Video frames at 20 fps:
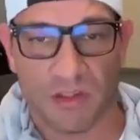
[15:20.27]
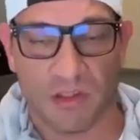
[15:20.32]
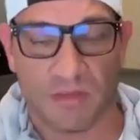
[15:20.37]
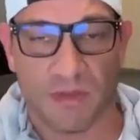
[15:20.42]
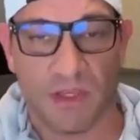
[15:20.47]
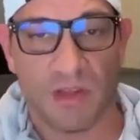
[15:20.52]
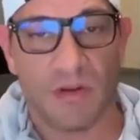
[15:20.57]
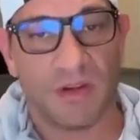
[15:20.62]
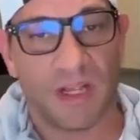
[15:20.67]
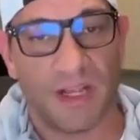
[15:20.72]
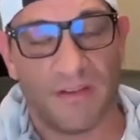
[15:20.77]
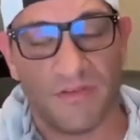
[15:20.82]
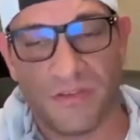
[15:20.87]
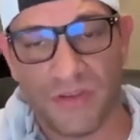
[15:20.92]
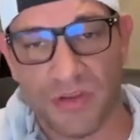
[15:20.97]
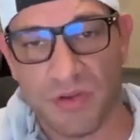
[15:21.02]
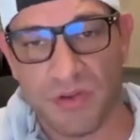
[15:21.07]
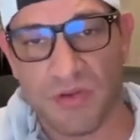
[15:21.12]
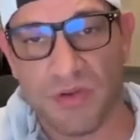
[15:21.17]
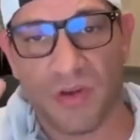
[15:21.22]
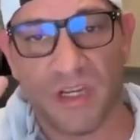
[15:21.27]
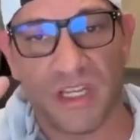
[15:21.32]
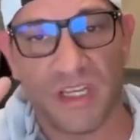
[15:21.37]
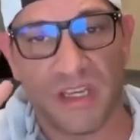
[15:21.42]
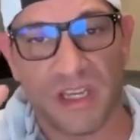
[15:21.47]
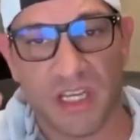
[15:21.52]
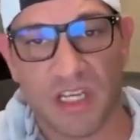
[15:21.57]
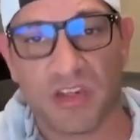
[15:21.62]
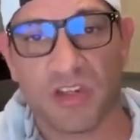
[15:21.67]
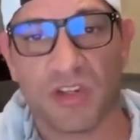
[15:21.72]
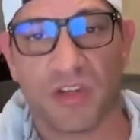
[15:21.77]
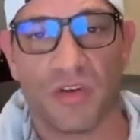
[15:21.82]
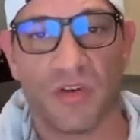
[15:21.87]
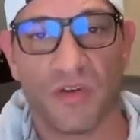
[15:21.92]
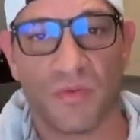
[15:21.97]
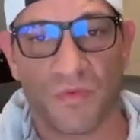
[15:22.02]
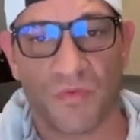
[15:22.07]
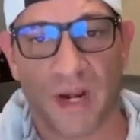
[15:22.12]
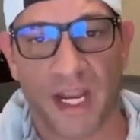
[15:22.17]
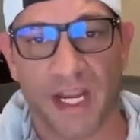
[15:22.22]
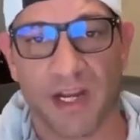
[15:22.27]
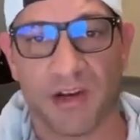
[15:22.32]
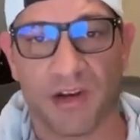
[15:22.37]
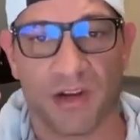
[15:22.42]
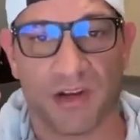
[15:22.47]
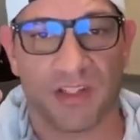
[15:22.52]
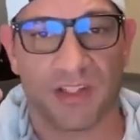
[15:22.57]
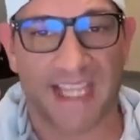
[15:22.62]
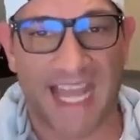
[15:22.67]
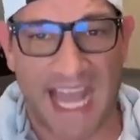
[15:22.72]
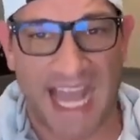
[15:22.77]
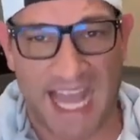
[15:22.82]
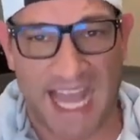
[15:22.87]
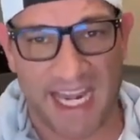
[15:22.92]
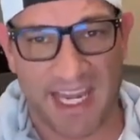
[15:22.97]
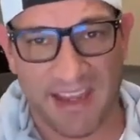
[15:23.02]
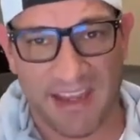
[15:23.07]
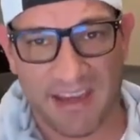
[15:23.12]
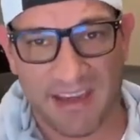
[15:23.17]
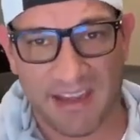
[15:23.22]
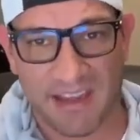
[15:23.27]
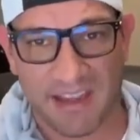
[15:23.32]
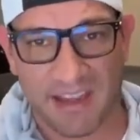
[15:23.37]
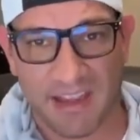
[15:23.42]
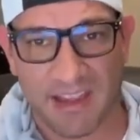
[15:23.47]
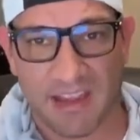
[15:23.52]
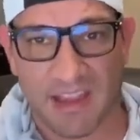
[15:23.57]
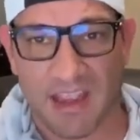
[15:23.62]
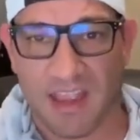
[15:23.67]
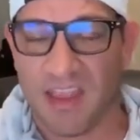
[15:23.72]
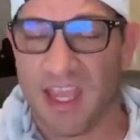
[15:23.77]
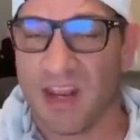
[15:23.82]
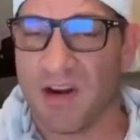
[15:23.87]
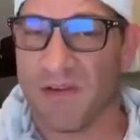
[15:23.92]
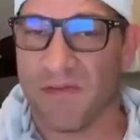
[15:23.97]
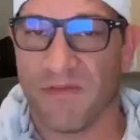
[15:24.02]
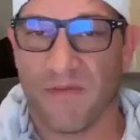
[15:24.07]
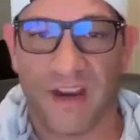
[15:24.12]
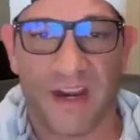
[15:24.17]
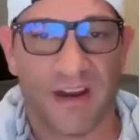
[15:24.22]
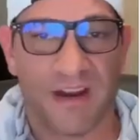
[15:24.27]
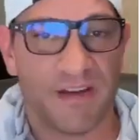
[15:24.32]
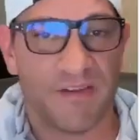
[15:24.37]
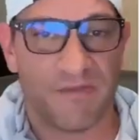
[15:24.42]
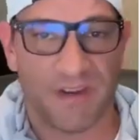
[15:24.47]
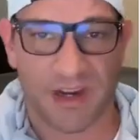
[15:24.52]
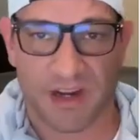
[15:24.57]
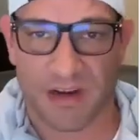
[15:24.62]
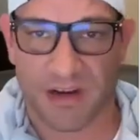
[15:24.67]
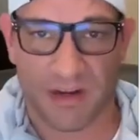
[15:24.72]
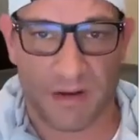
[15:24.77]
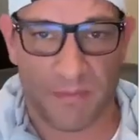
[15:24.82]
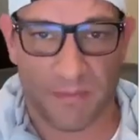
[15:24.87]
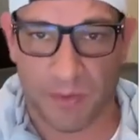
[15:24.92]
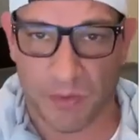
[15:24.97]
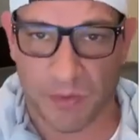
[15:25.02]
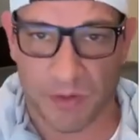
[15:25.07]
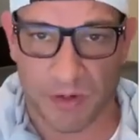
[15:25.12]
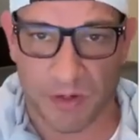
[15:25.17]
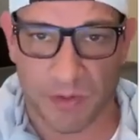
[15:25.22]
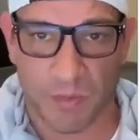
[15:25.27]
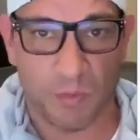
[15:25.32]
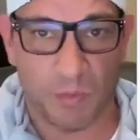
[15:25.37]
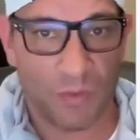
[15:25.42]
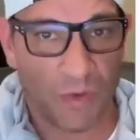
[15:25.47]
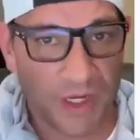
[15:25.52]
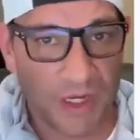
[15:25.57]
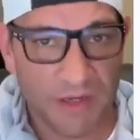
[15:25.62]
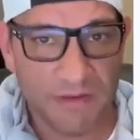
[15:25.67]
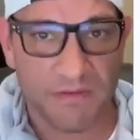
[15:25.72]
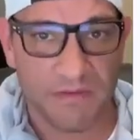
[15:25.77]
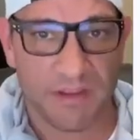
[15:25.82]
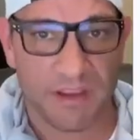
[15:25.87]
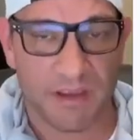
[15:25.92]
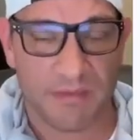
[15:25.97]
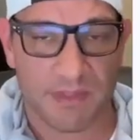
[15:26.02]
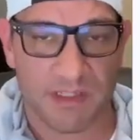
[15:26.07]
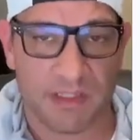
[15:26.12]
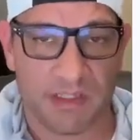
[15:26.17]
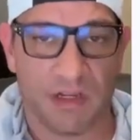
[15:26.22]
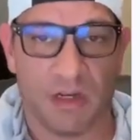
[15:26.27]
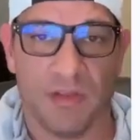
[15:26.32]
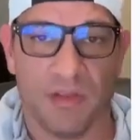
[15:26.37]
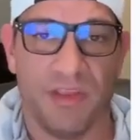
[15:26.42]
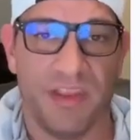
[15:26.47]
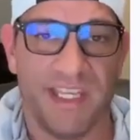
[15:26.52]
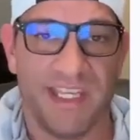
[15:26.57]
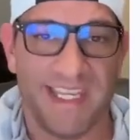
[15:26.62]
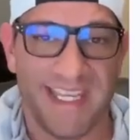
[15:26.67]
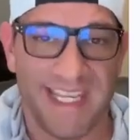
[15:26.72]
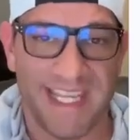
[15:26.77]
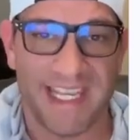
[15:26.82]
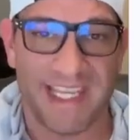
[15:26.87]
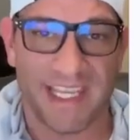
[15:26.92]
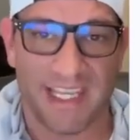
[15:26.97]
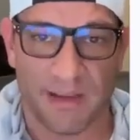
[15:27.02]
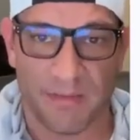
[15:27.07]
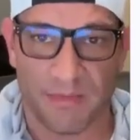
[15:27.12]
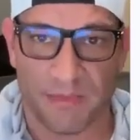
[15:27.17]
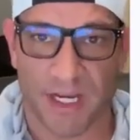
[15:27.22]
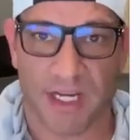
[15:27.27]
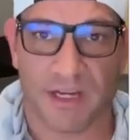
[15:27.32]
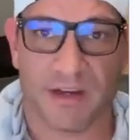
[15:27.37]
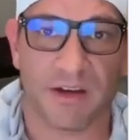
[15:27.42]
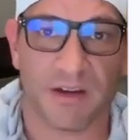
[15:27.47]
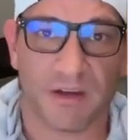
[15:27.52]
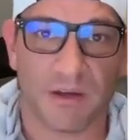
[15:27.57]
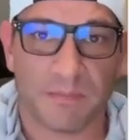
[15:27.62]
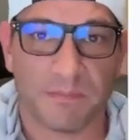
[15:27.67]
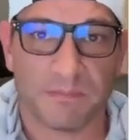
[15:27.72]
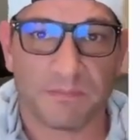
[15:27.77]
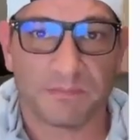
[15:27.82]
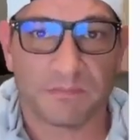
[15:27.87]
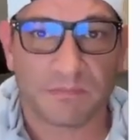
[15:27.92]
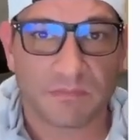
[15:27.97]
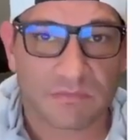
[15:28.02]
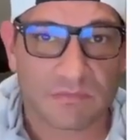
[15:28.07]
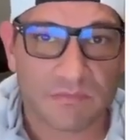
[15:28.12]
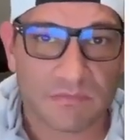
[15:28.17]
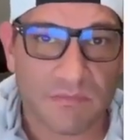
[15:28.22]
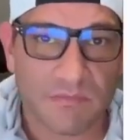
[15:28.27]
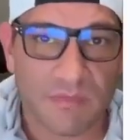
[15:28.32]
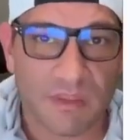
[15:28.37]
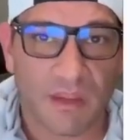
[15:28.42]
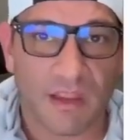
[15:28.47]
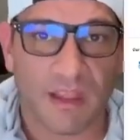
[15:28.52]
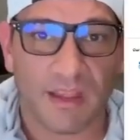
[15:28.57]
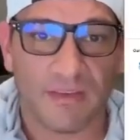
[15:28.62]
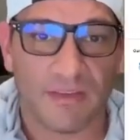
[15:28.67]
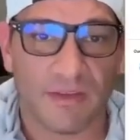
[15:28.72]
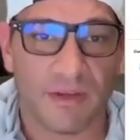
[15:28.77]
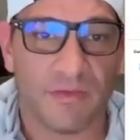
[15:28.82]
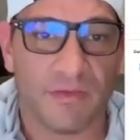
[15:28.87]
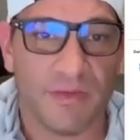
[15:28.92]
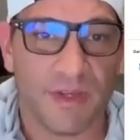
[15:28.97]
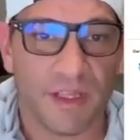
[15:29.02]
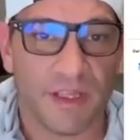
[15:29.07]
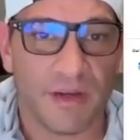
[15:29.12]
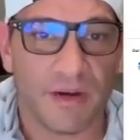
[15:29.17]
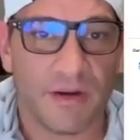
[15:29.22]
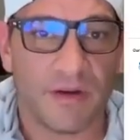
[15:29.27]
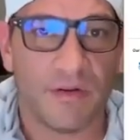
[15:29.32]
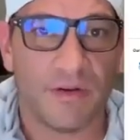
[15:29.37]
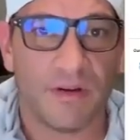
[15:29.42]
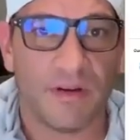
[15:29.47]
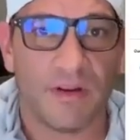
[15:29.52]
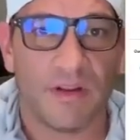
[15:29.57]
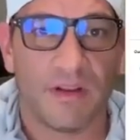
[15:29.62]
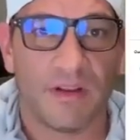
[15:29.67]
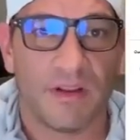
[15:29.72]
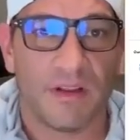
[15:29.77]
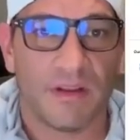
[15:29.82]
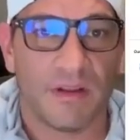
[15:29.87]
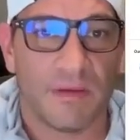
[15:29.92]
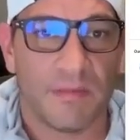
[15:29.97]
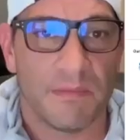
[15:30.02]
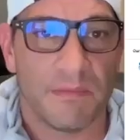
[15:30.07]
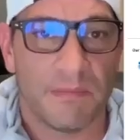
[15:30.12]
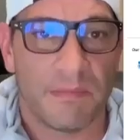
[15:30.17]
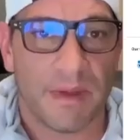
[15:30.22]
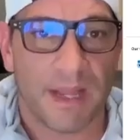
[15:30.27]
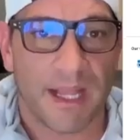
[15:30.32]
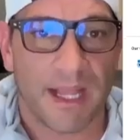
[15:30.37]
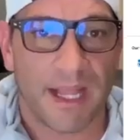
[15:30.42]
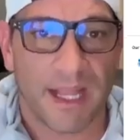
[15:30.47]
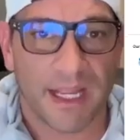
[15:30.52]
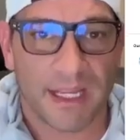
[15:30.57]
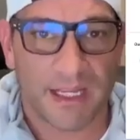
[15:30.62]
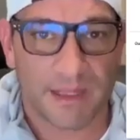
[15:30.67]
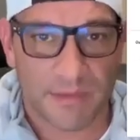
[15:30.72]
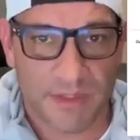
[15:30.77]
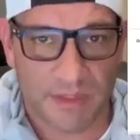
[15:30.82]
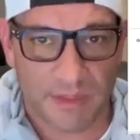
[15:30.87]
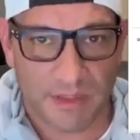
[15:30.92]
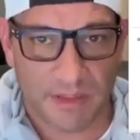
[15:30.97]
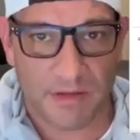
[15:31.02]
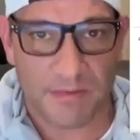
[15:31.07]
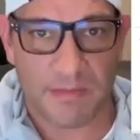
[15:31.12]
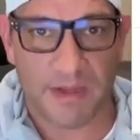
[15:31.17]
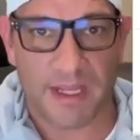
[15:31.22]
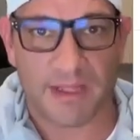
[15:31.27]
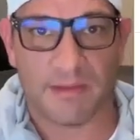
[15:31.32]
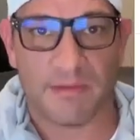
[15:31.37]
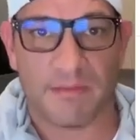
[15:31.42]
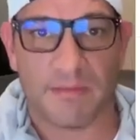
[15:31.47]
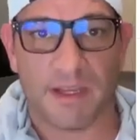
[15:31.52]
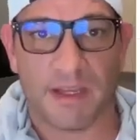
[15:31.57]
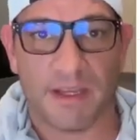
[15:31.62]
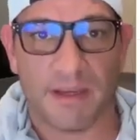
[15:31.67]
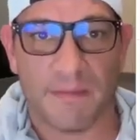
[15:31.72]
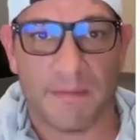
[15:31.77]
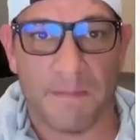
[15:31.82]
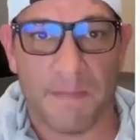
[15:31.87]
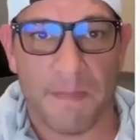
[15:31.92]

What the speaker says: don't have two additional records added that are very, very important. One of them is called the DKIM record. And so if we go back, I'm just gonna go back to mine.